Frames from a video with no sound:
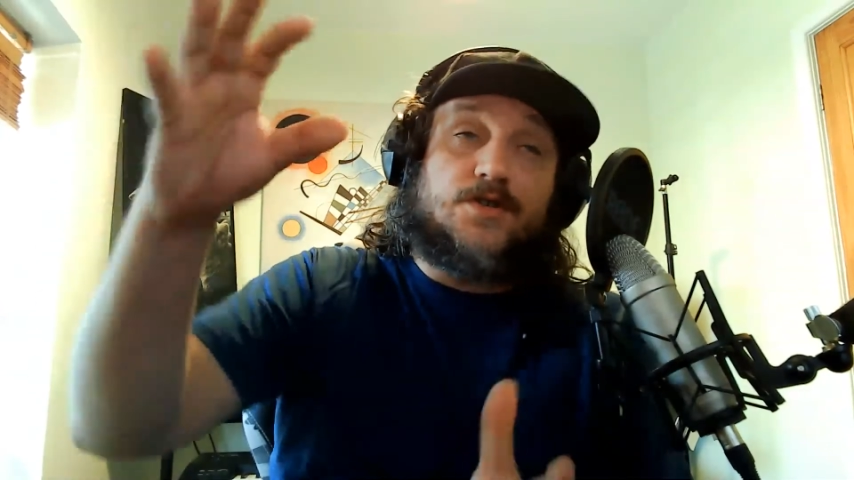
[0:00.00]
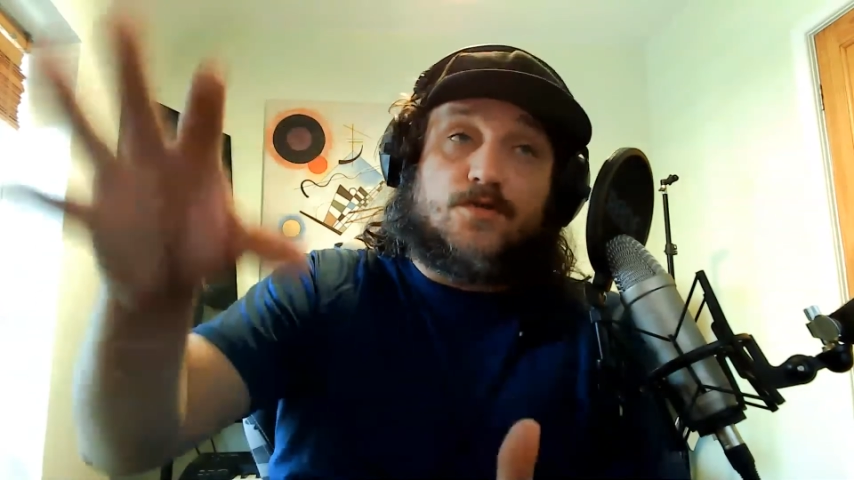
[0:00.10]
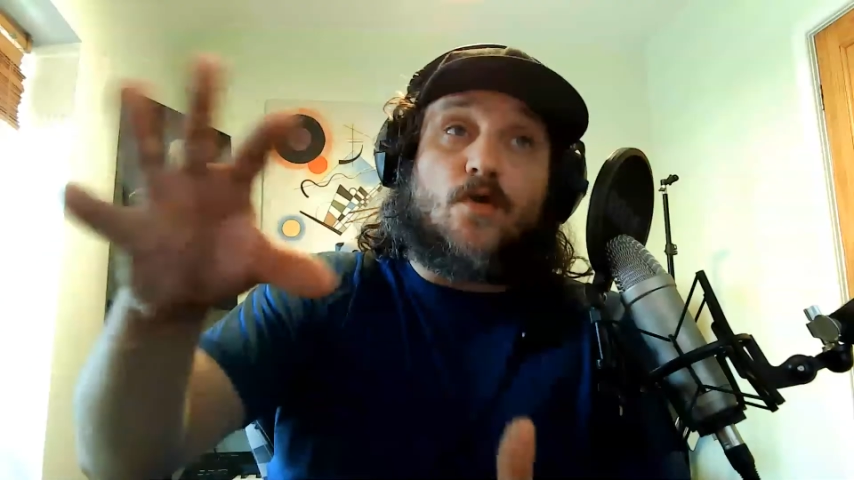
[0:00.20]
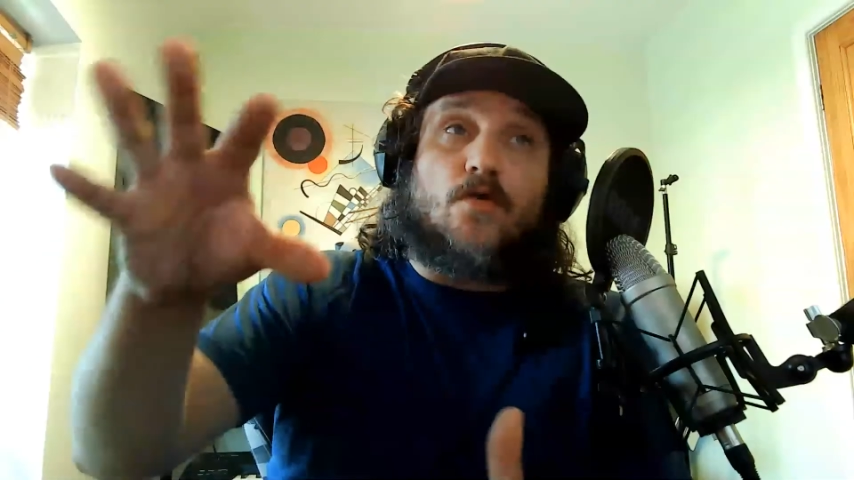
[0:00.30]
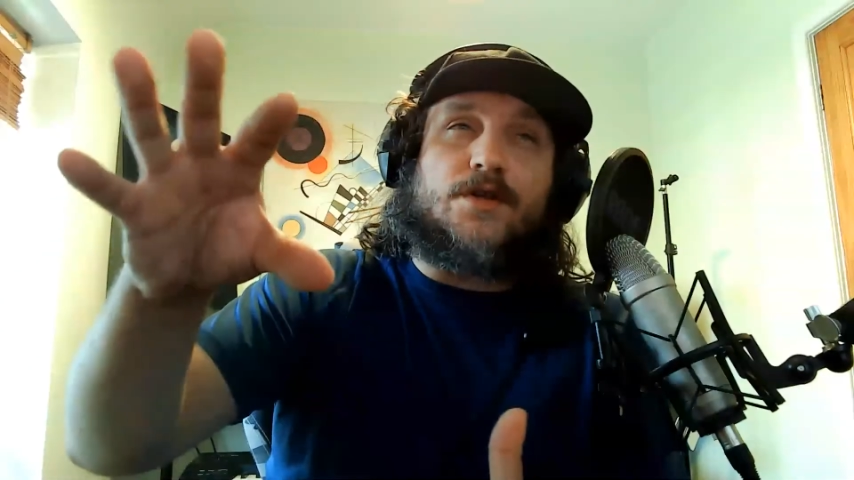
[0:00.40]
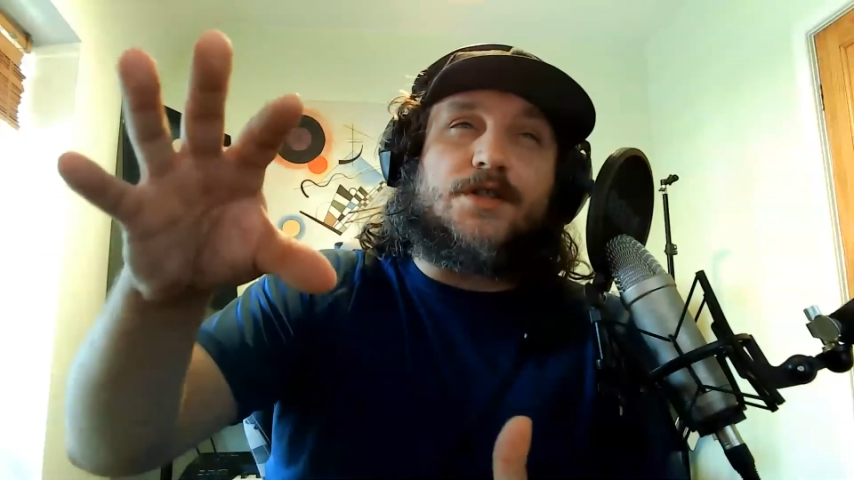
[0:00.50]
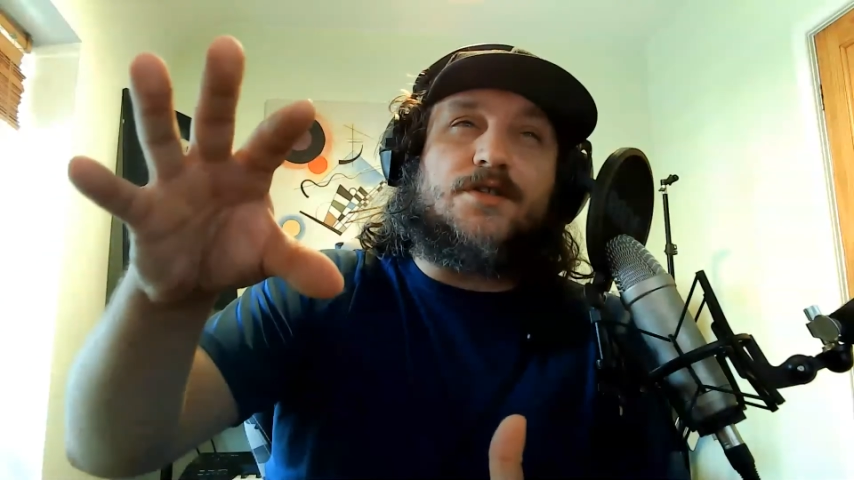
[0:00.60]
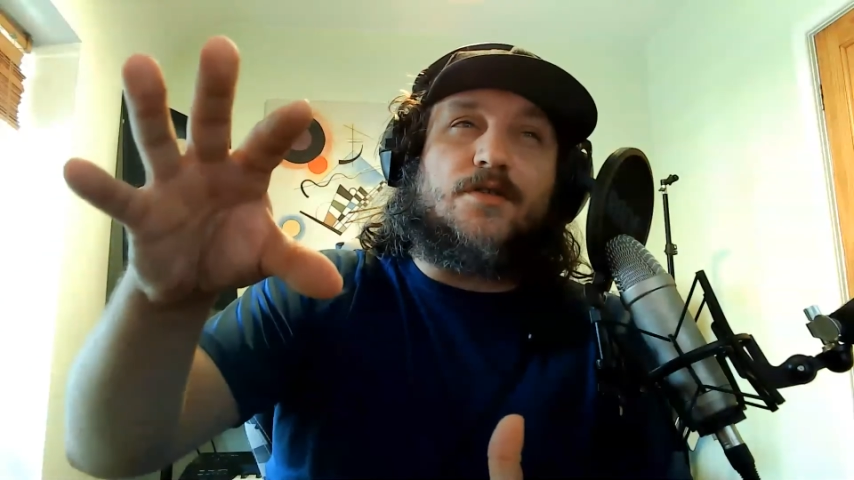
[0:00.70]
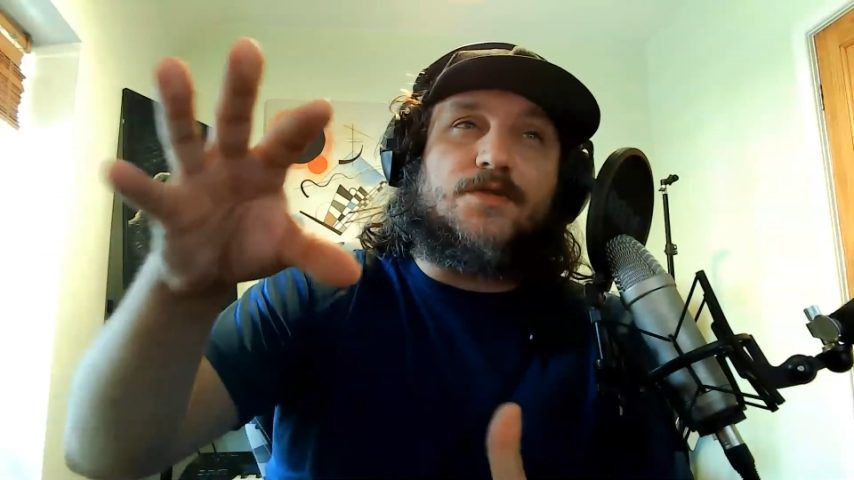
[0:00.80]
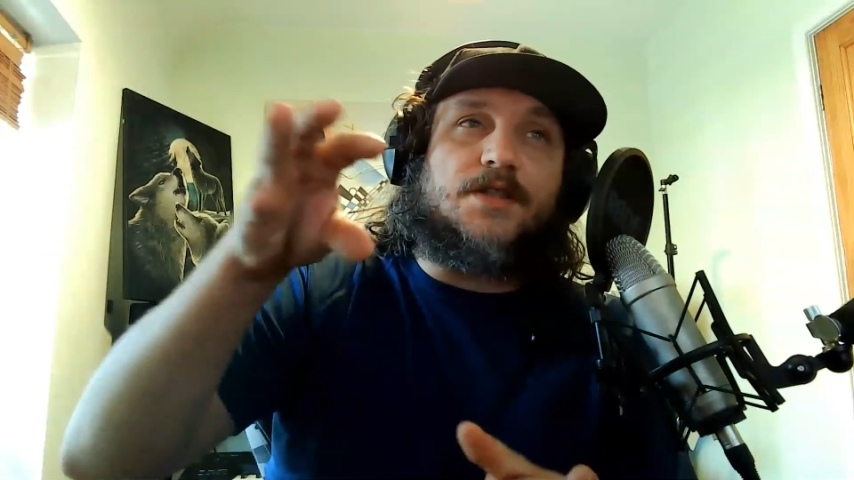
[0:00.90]
you already
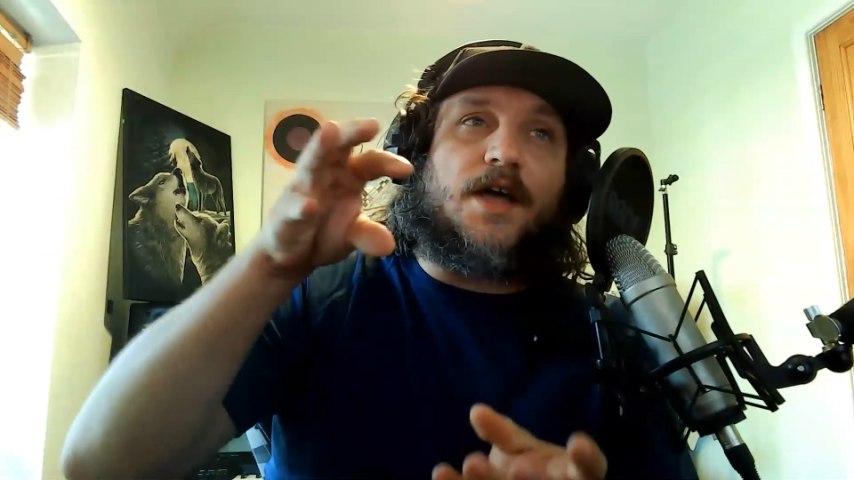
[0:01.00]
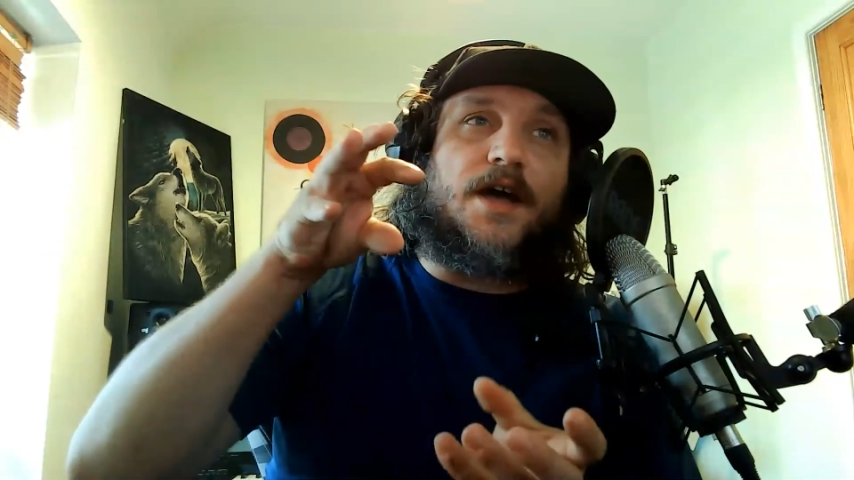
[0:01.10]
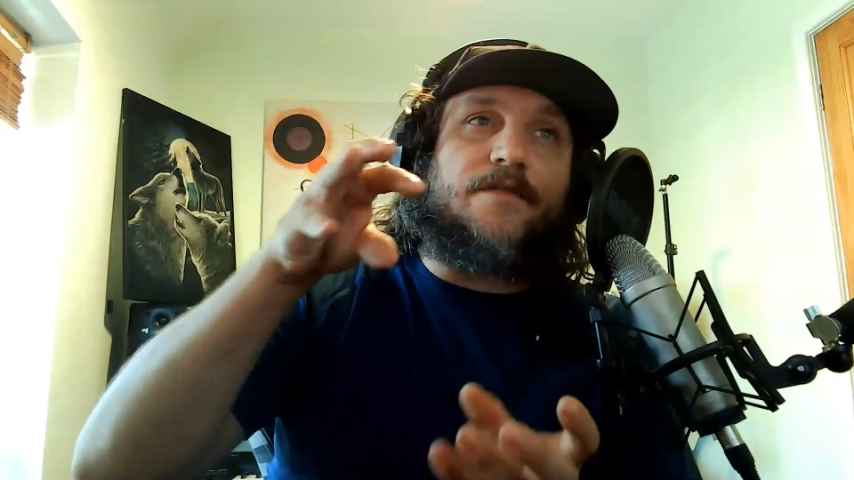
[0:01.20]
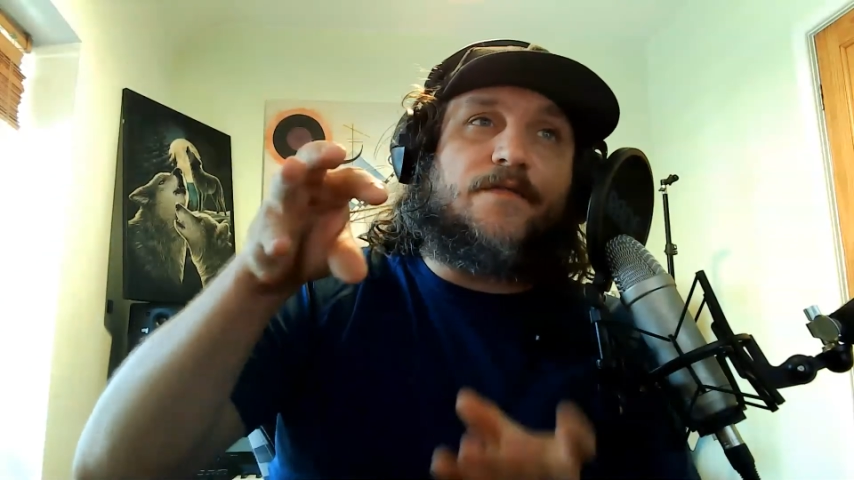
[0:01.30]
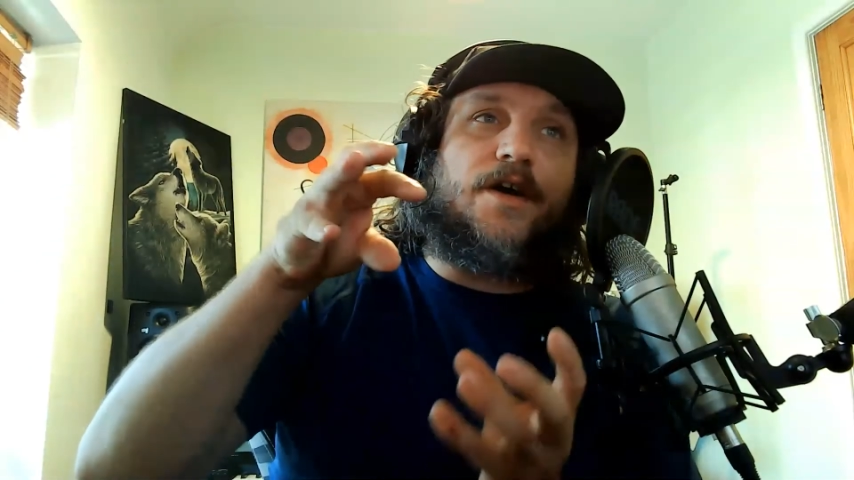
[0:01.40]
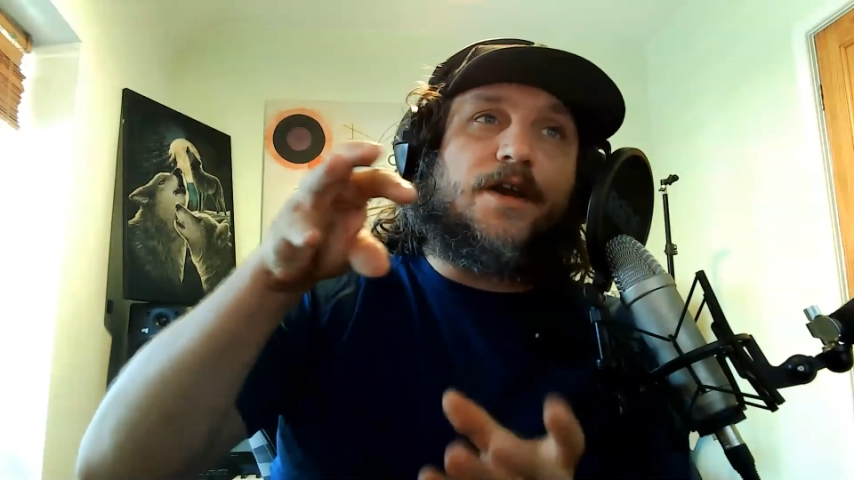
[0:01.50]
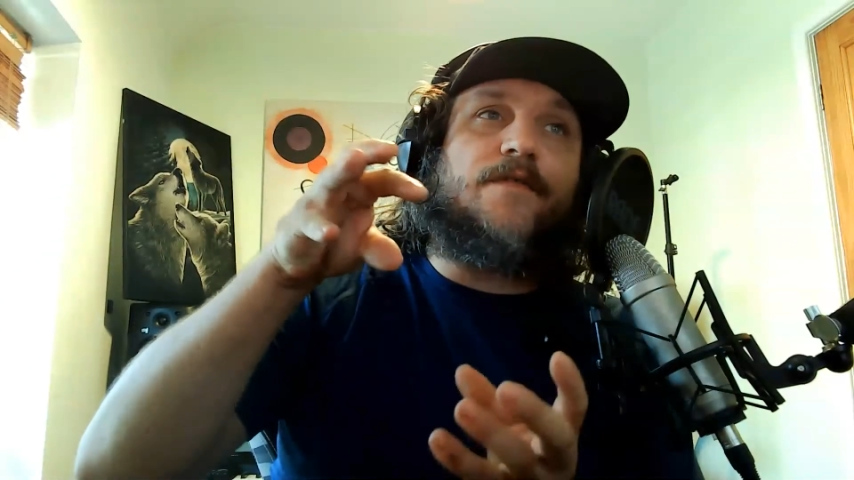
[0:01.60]
know that they are very,